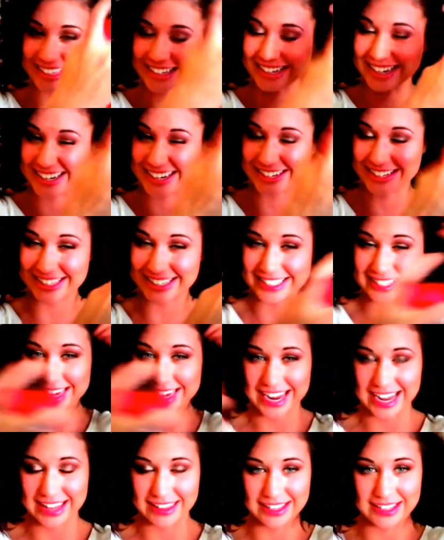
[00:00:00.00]
gonna just
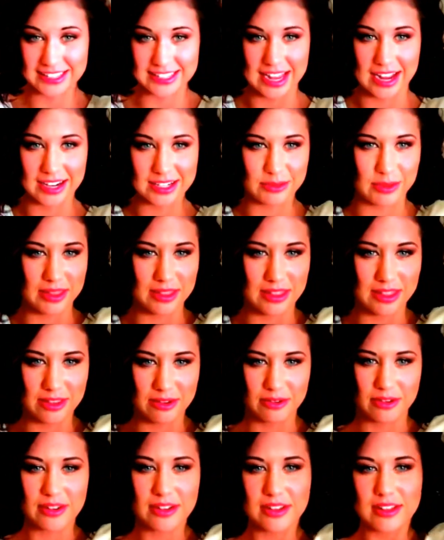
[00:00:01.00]
stay the exact way that you
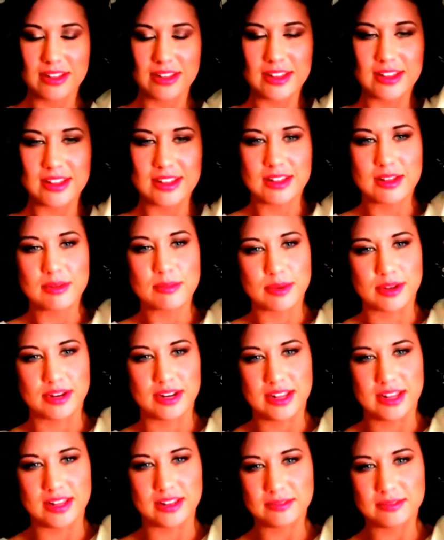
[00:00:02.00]
put it
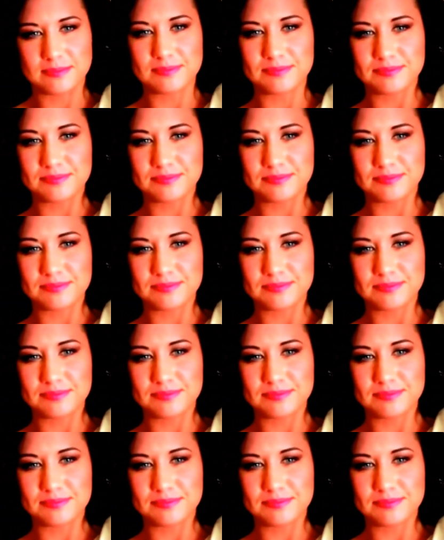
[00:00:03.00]
in.